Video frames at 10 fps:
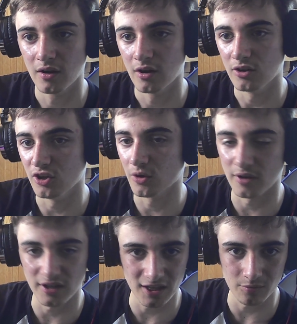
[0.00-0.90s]
you're going to
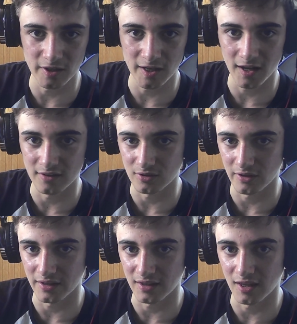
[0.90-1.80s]
want to keep them in your hand till
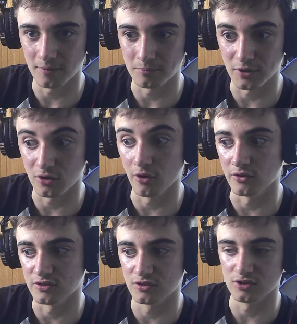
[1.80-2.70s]
late game
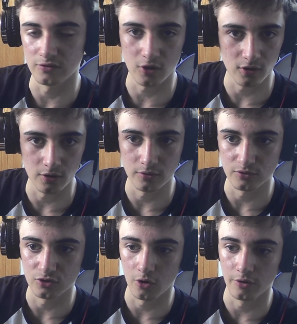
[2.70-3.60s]
because you've got low
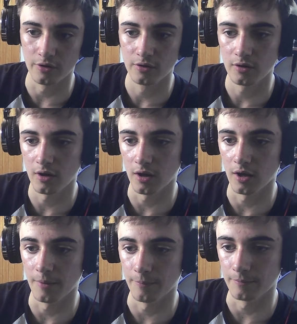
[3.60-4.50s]
Don.
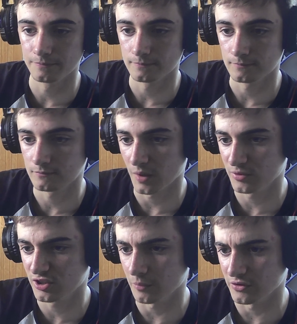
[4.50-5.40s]
Let me
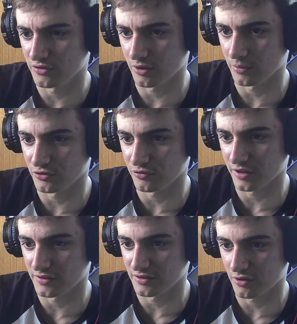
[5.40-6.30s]
turn the music up, I just
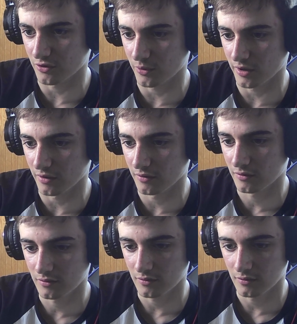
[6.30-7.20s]
realised it got quiet.
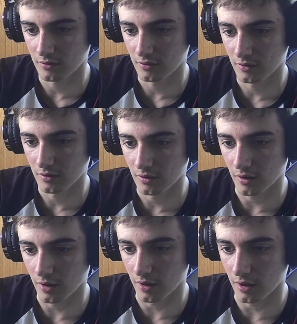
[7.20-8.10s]

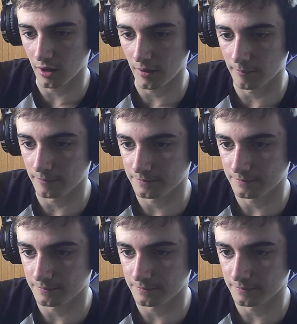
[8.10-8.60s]
But